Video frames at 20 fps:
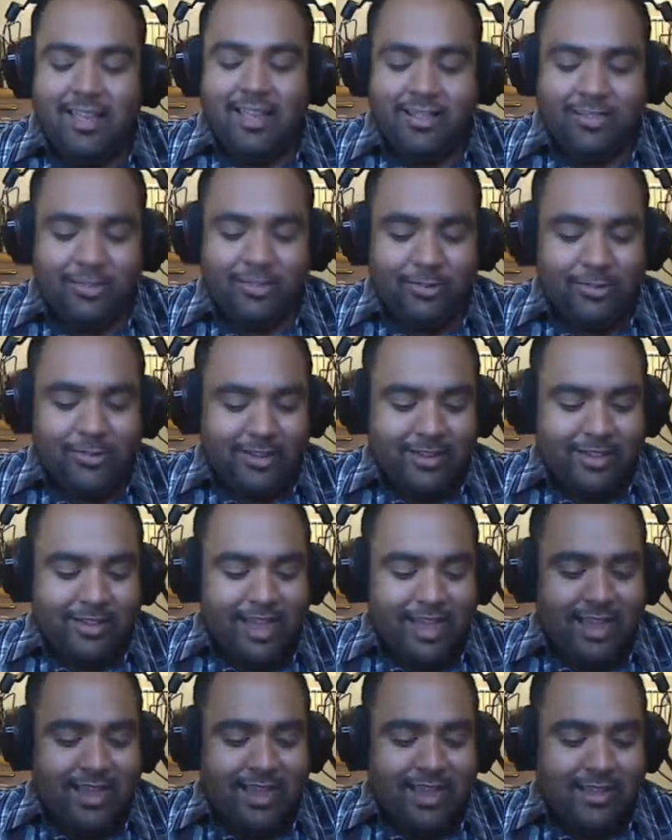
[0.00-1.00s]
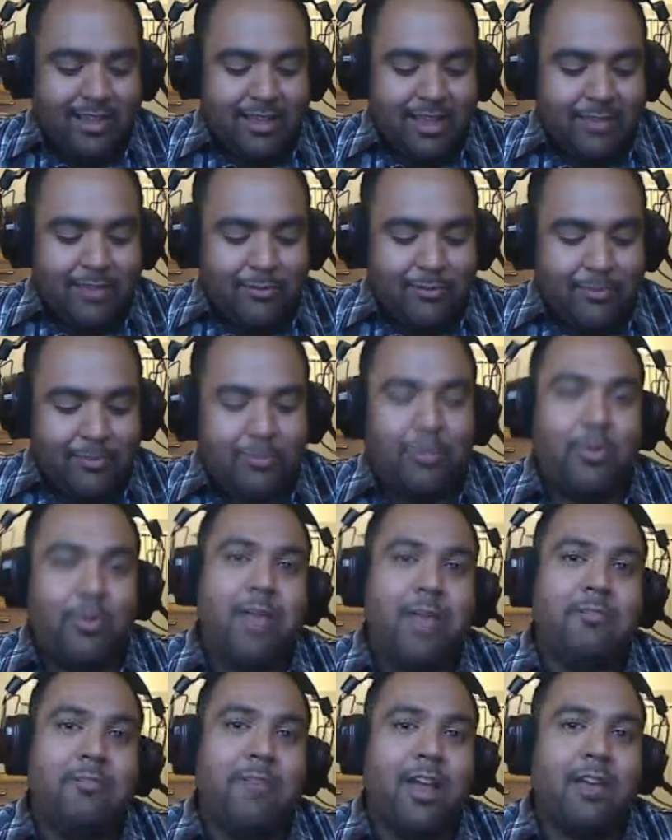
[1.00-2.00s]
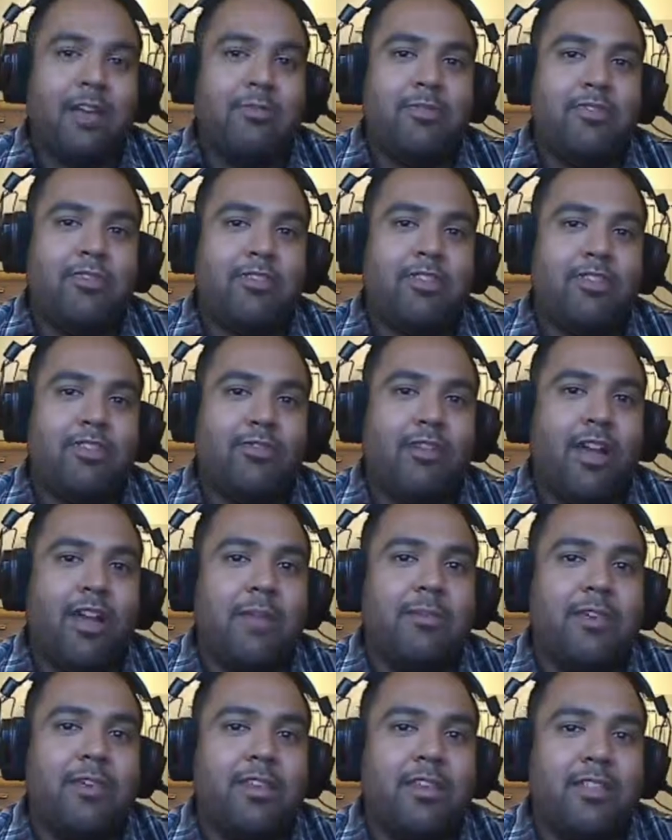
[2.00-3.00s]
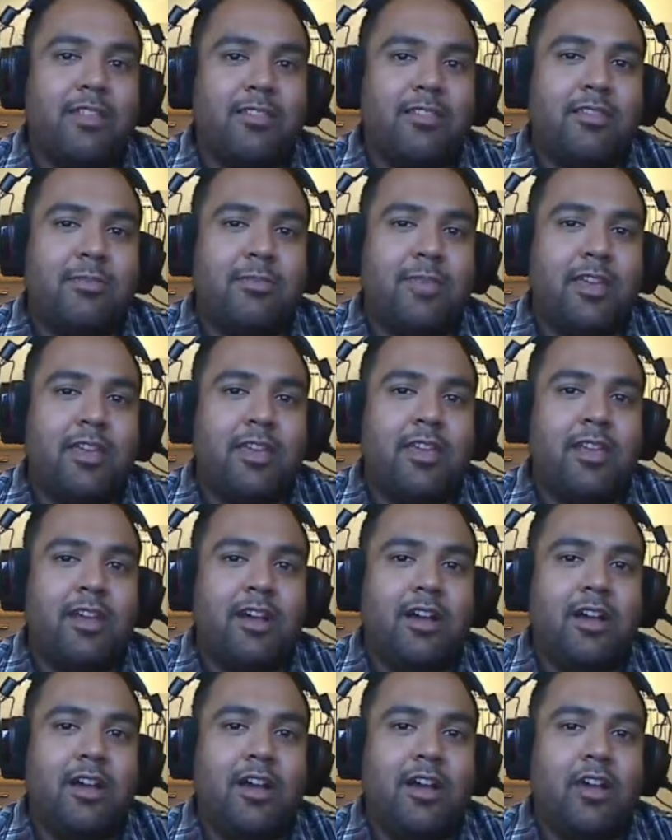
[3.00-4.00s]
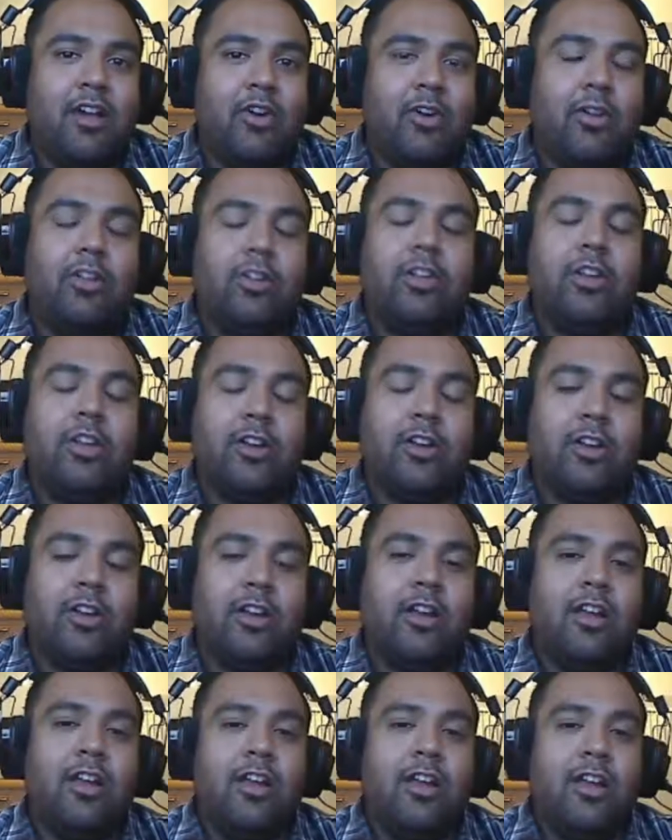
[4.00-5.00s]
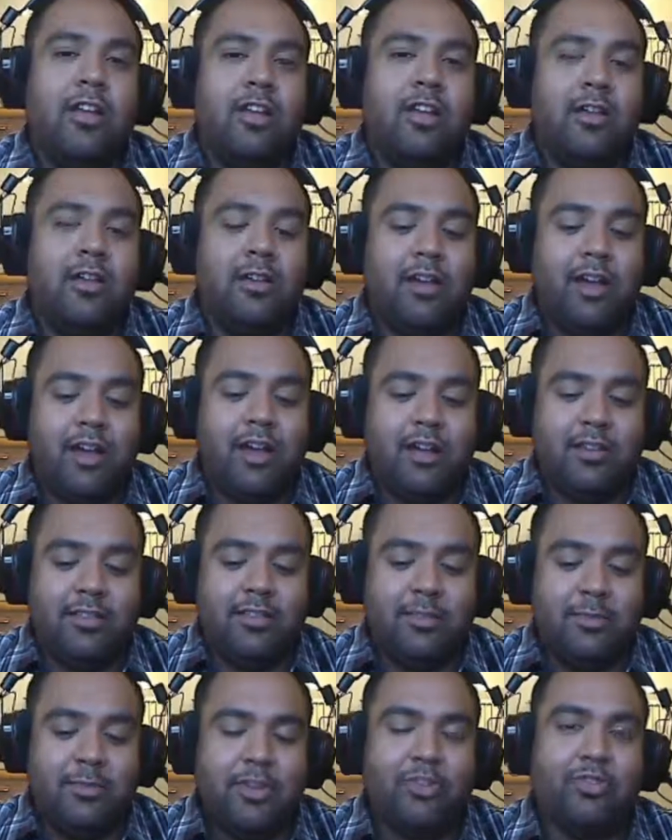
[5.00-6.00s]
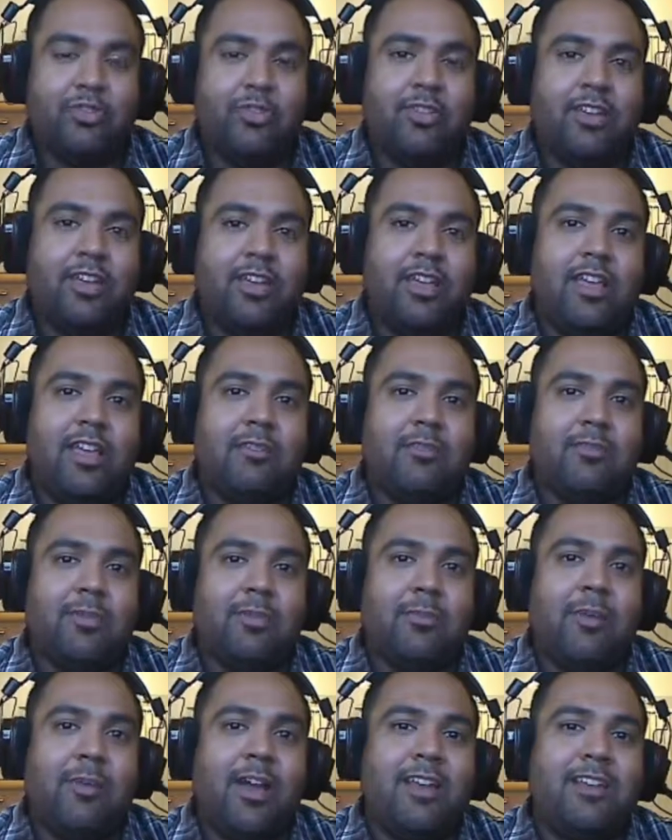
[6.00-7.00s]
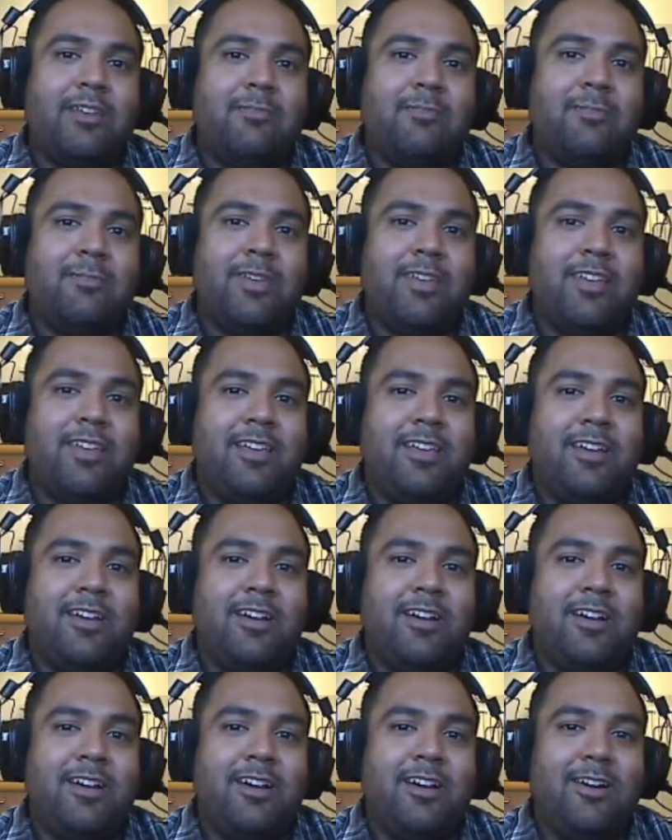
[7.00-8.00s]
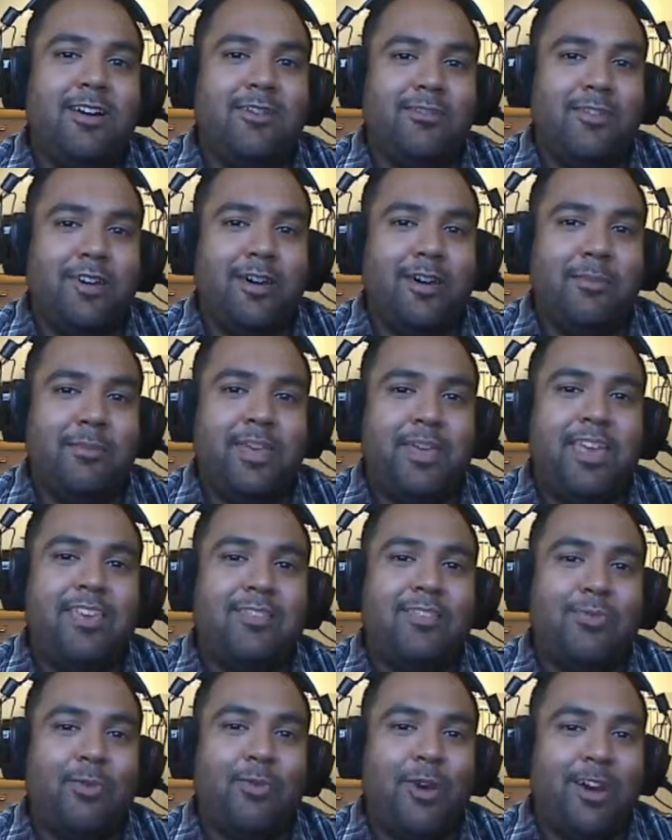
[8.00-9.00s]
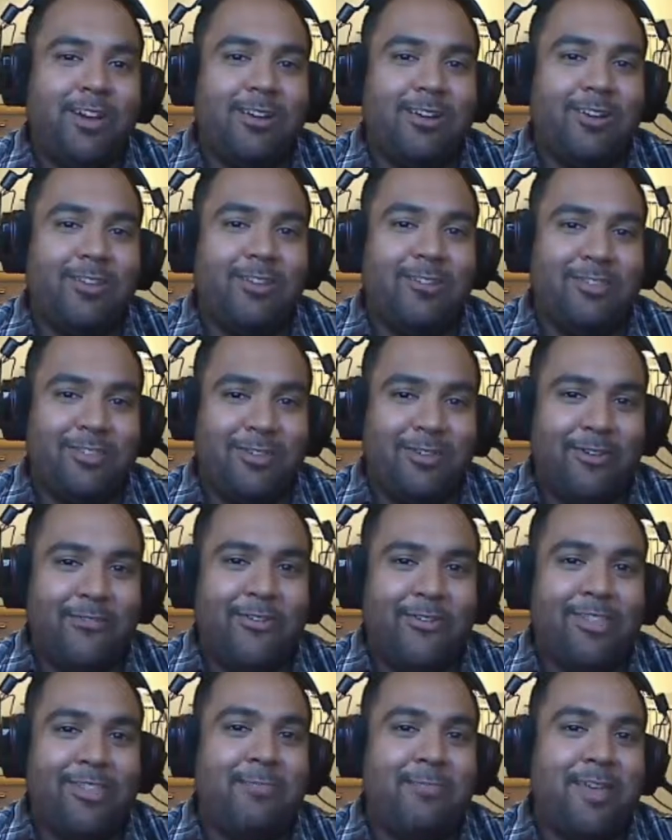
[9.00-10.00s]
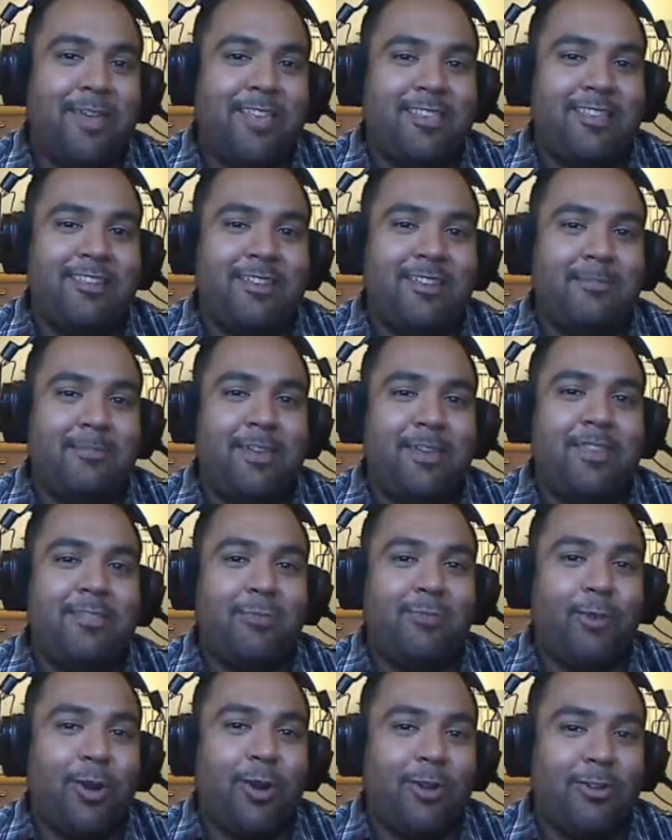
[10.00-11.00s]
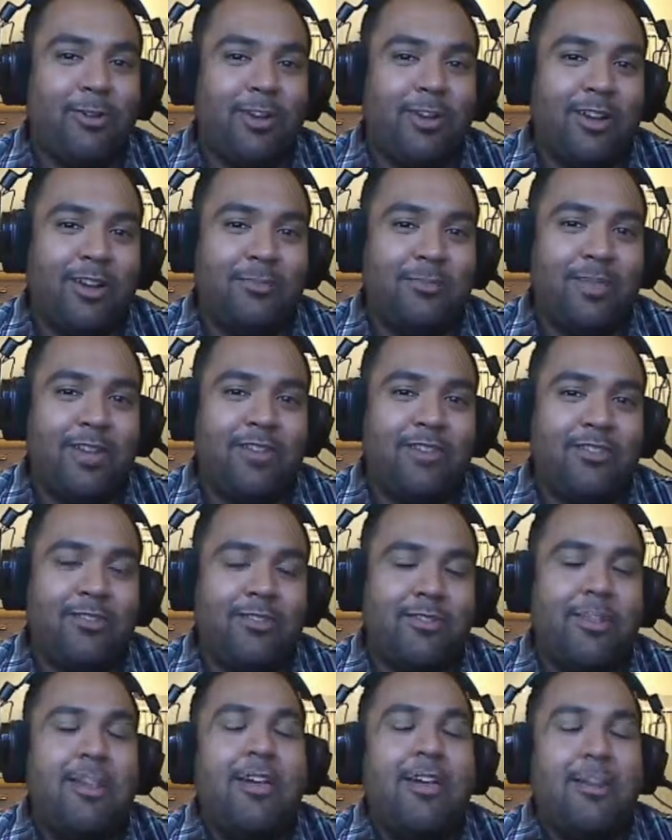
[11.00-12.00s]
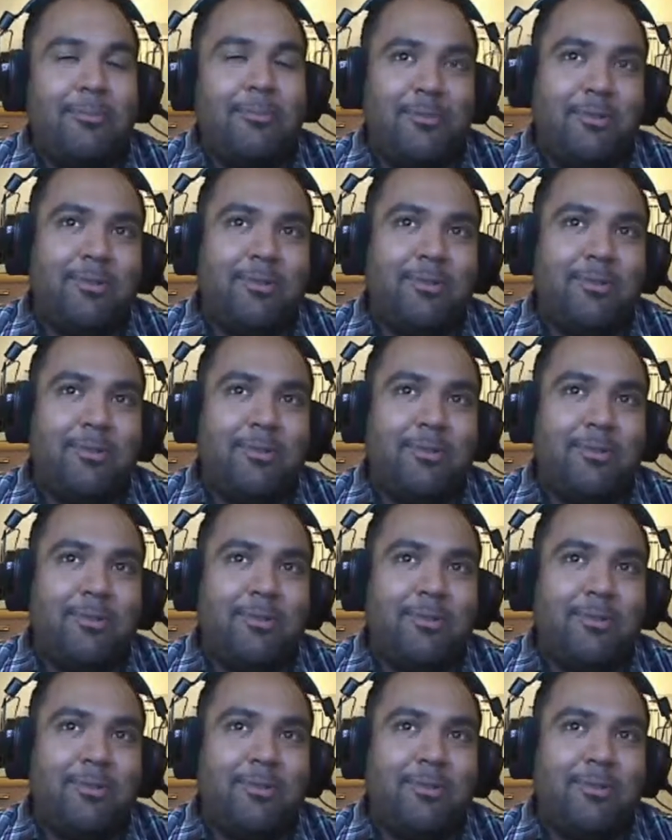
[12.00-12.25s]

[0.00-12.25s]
totally. And from the way Mike was describing it to me earlier, Dimitri. It reminded me of Peace Walker. So if it's basically Peace Walker on a well, we